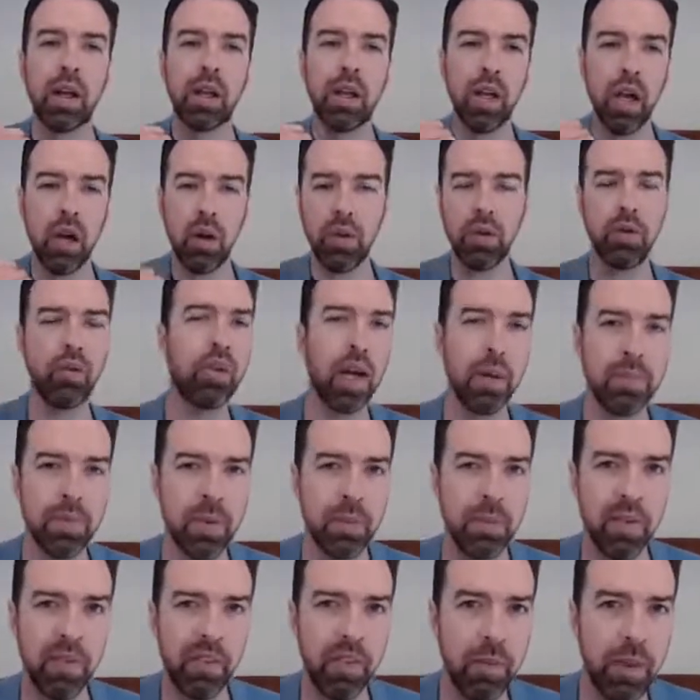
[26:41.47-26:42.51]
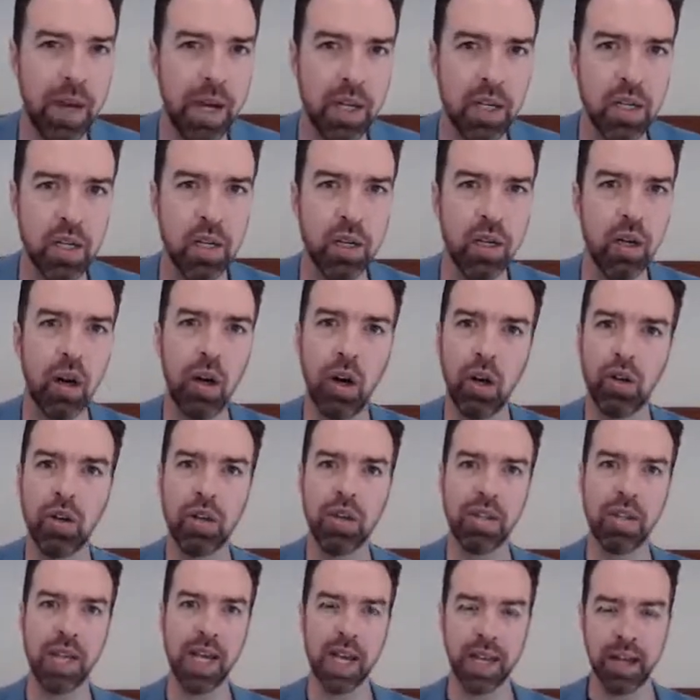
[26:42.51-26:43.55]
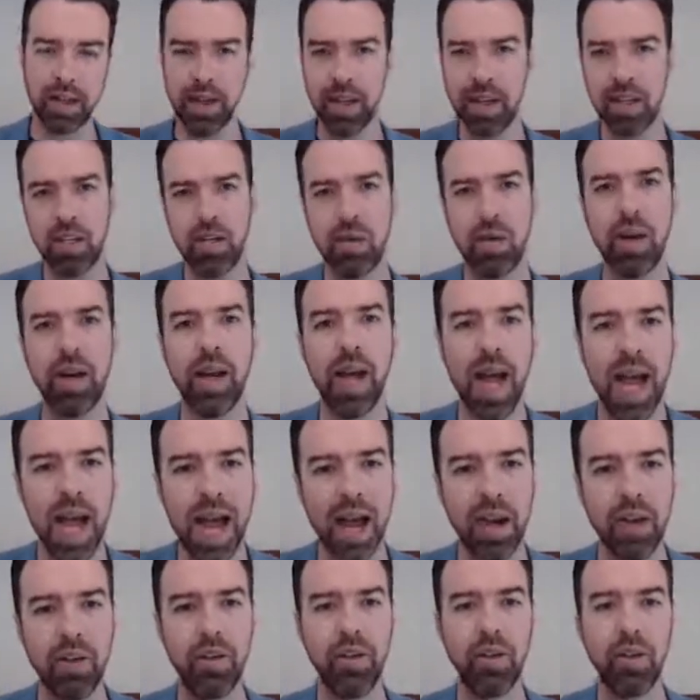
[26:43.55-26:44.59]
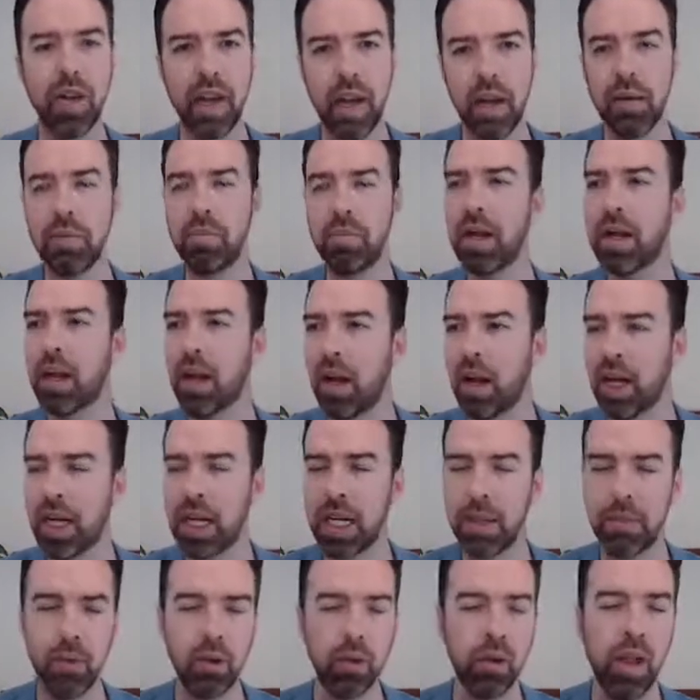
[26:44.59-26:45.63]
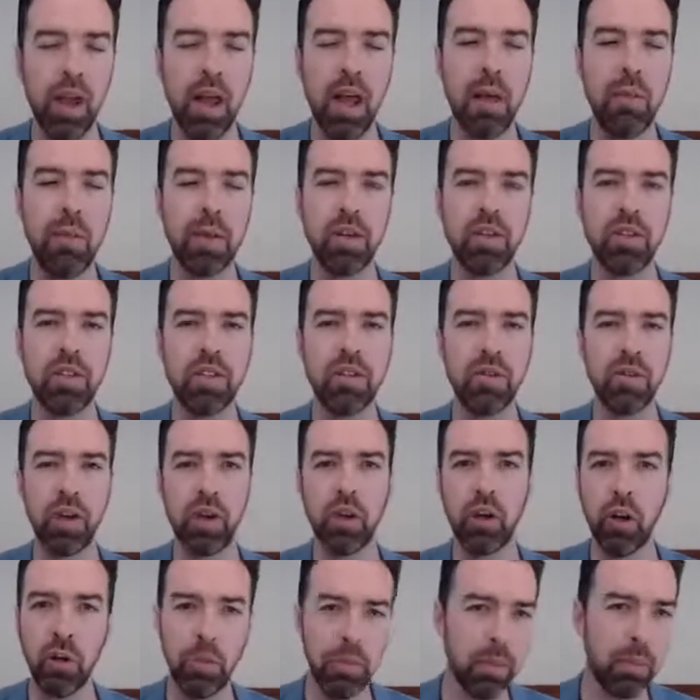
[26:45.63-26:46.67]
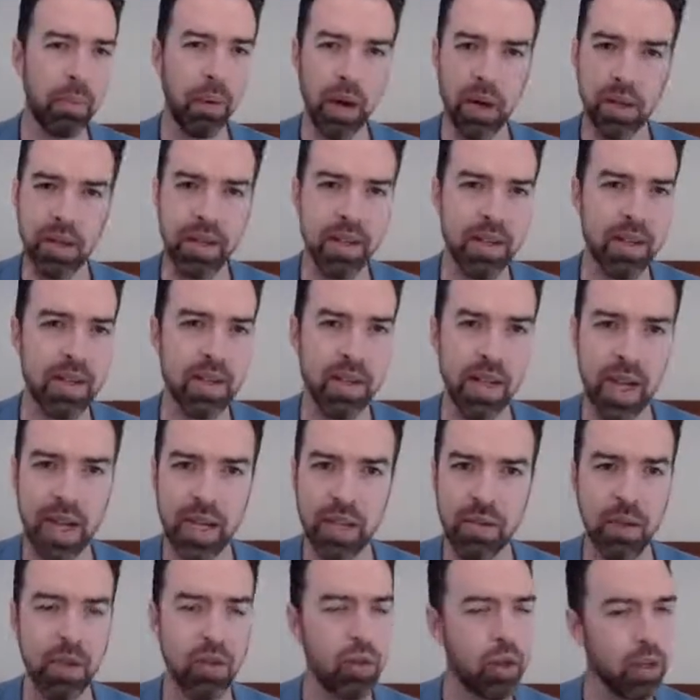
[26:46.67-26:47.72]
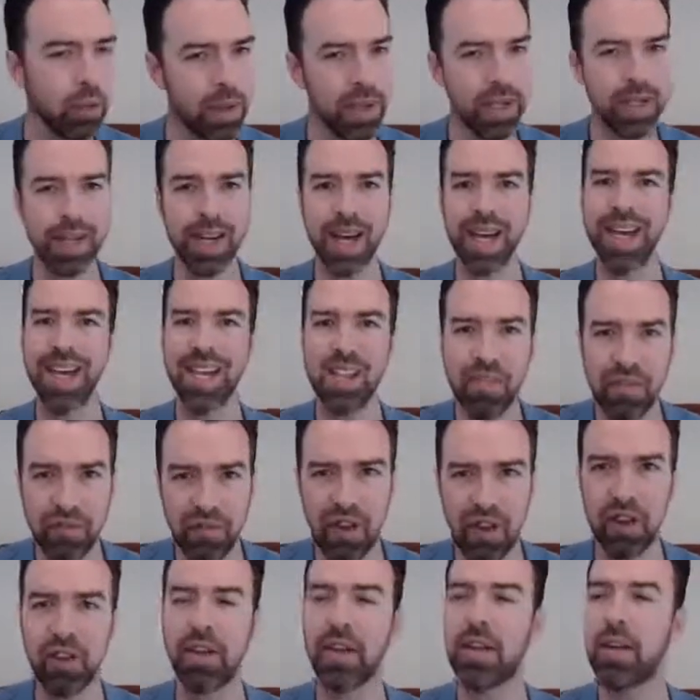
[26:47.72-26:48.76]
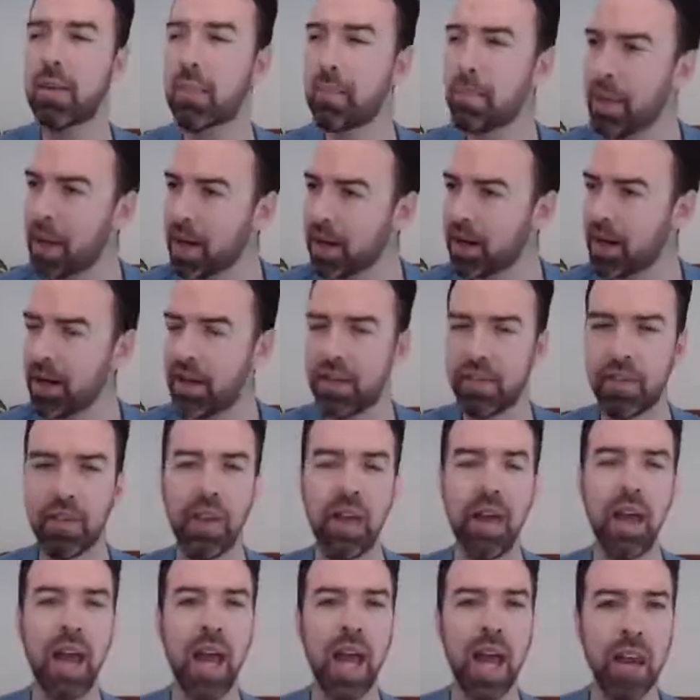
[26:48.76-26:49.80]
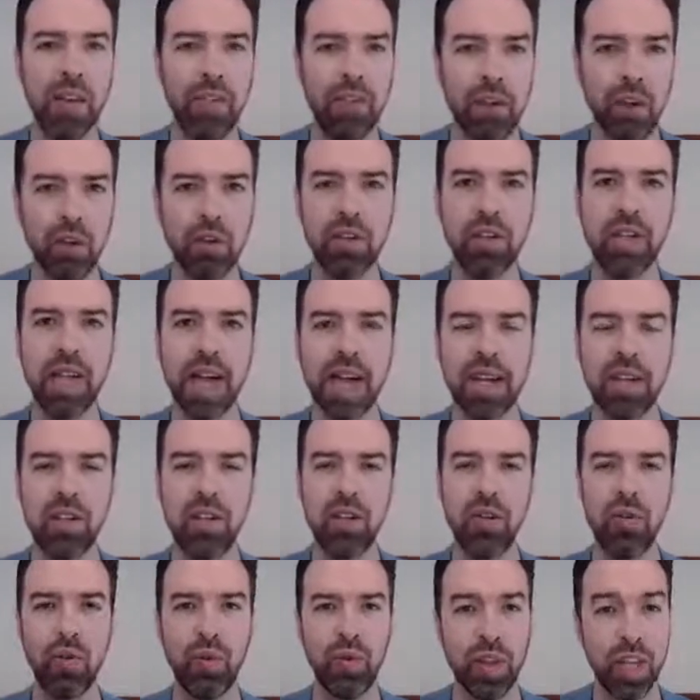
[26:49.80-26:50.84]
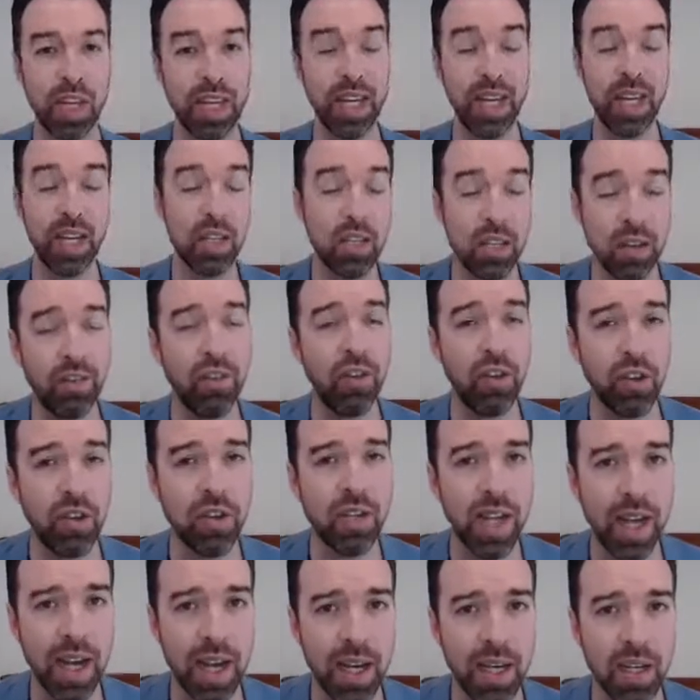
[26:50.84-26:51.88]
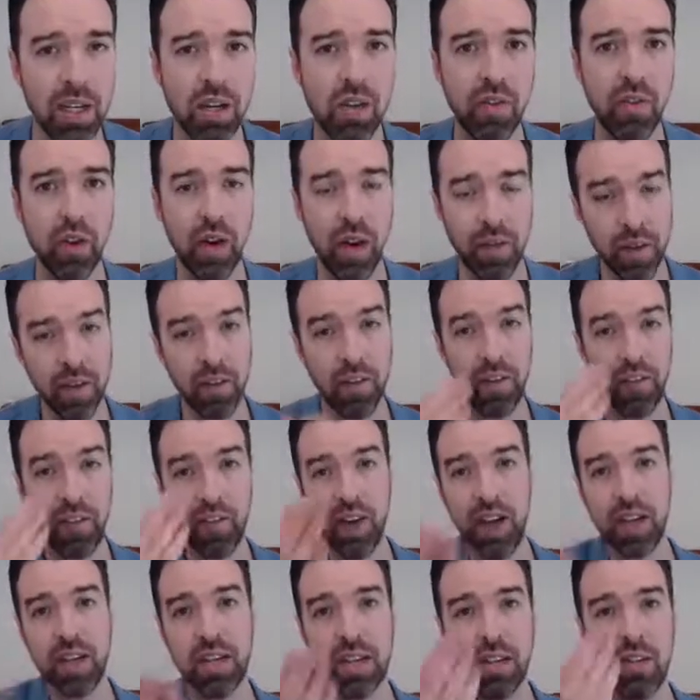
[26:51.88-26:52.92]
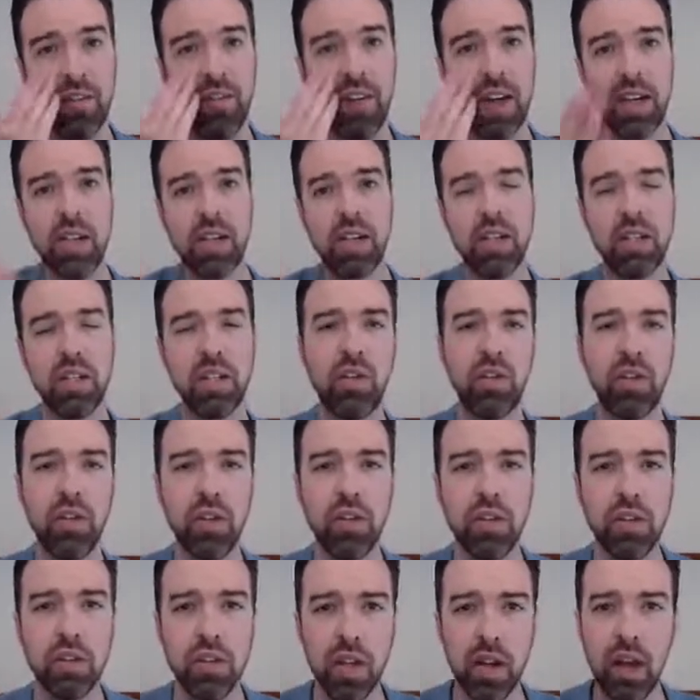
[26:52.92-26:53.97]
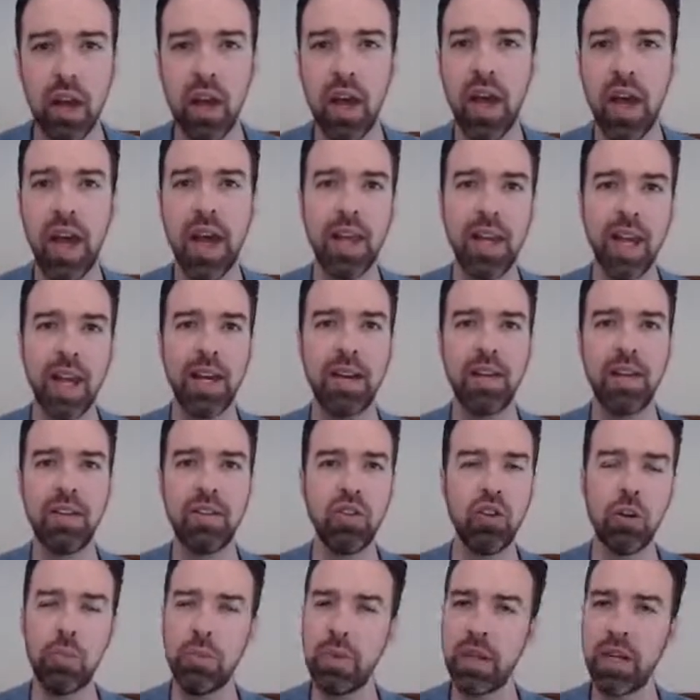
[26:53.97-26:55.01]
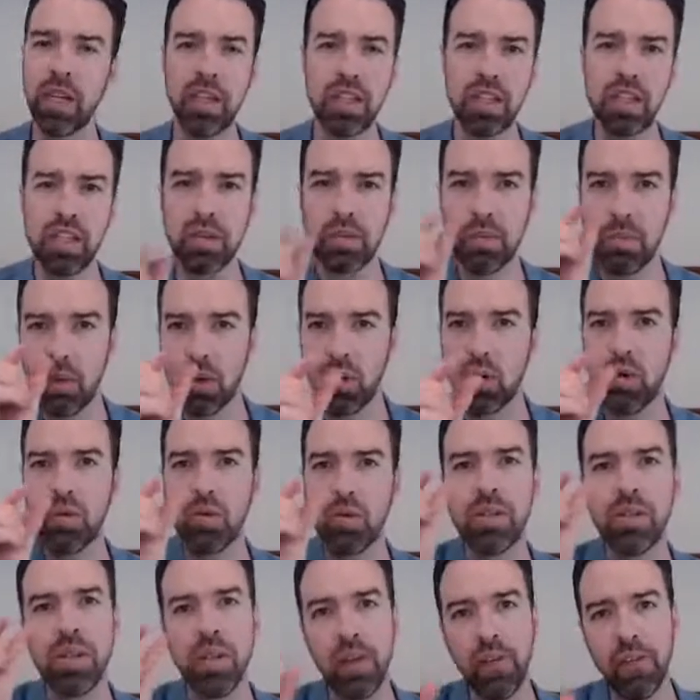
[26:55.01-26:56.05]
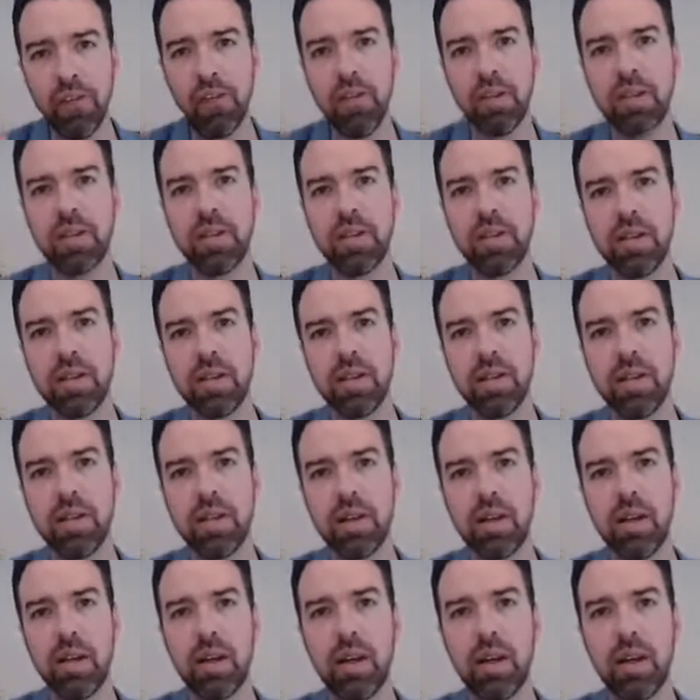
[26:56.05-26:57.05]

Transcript: Go and look up some information on techniques around how you can be likable, because the recruitment process, as we're talking about today, it's very competitive. And if you're down to the interview stage, if you're having face-to-face interviews, it is normally small differences